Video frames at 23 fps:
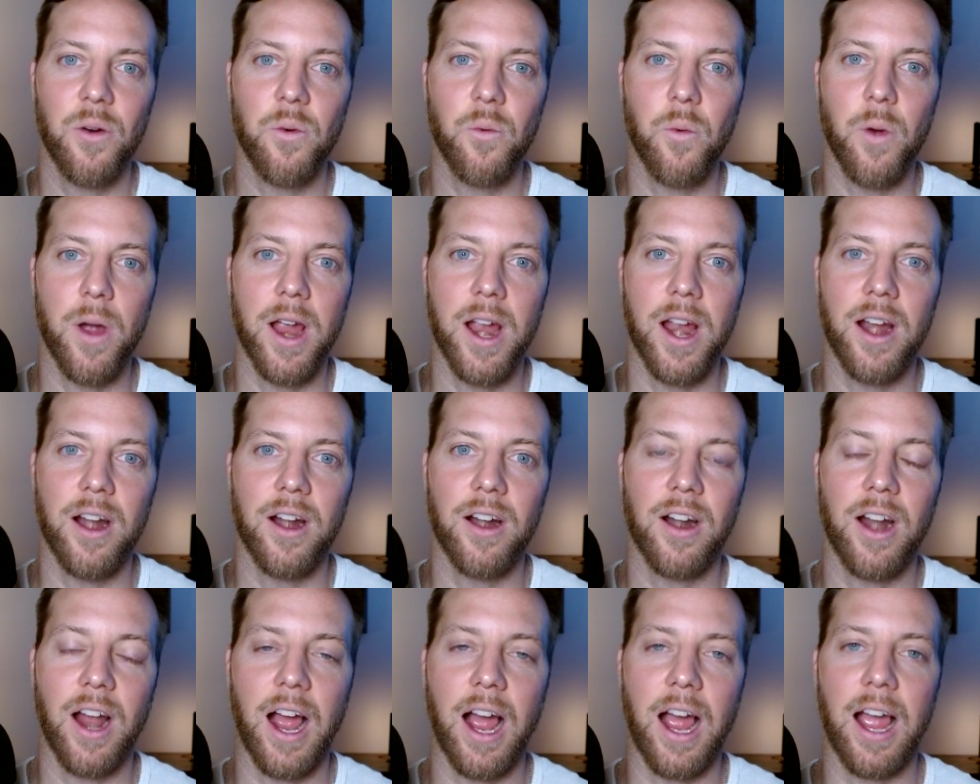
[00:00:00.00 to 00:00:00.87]

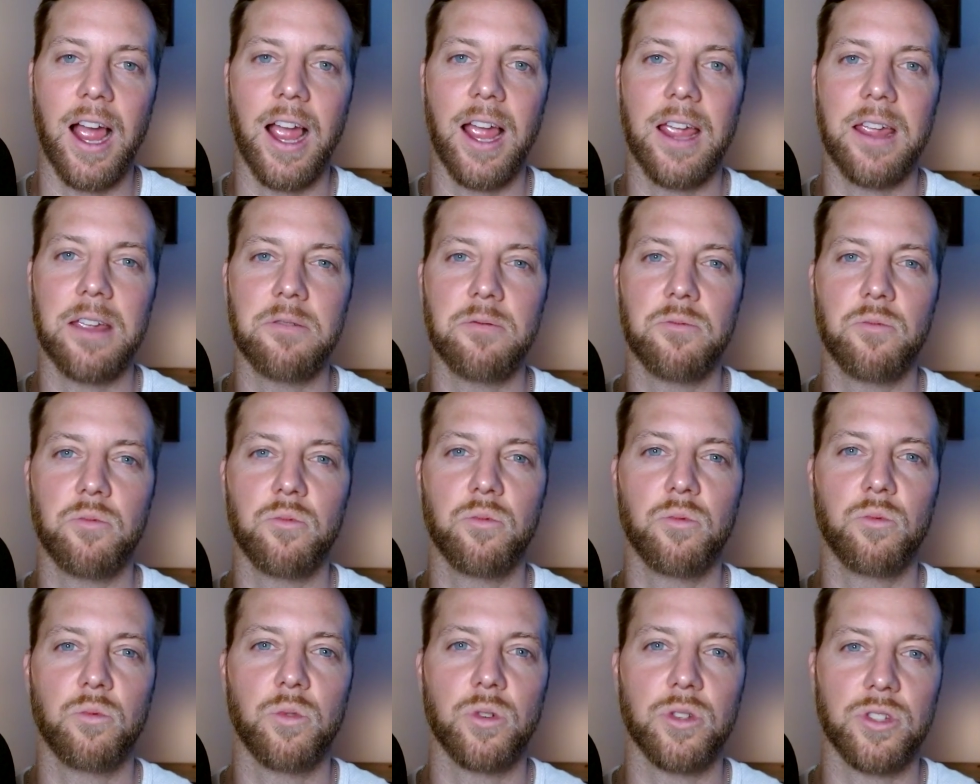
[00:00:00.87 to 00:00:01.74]
where I
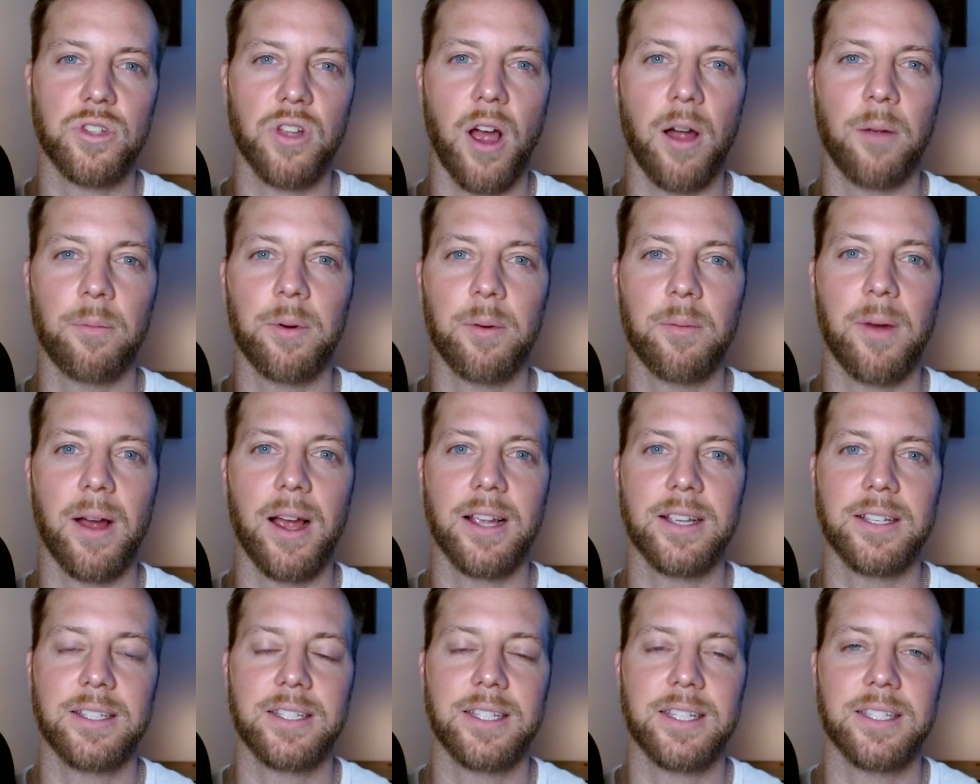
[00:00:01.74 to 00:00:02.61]
was
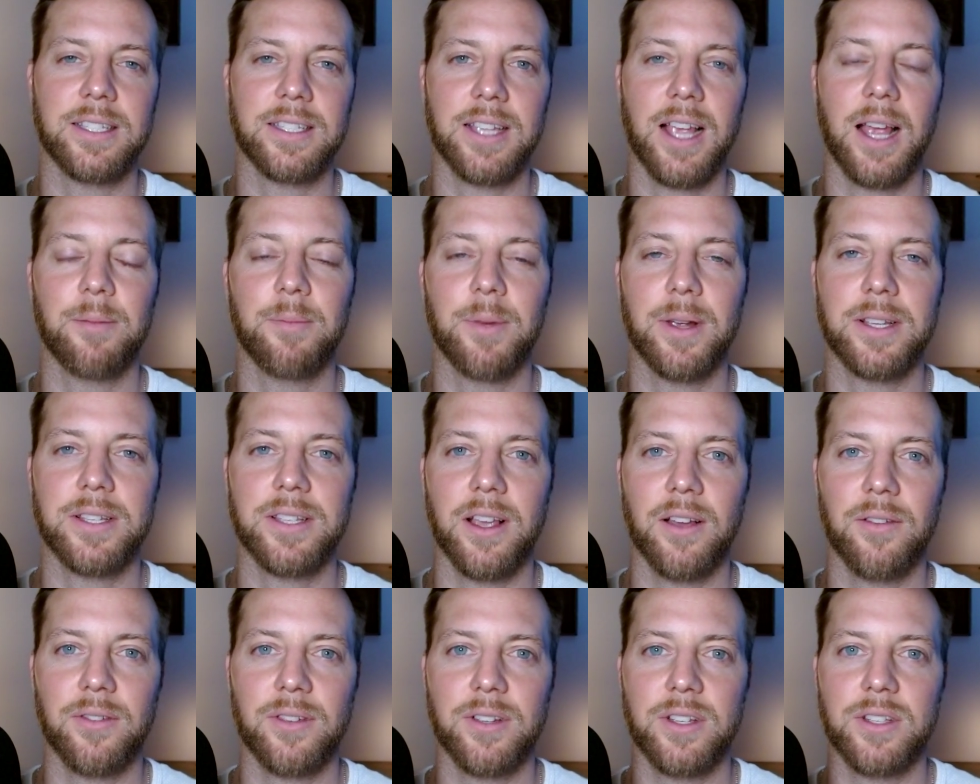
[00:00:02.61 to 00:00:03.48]
compromised inside
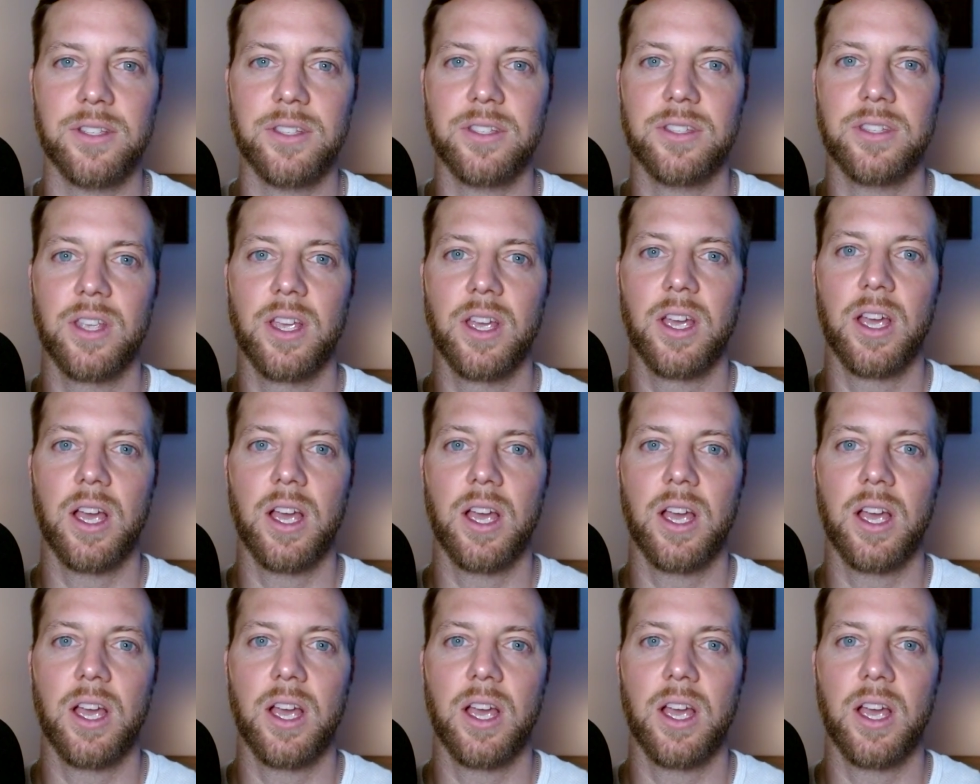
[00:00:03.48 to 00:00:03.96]
myself, because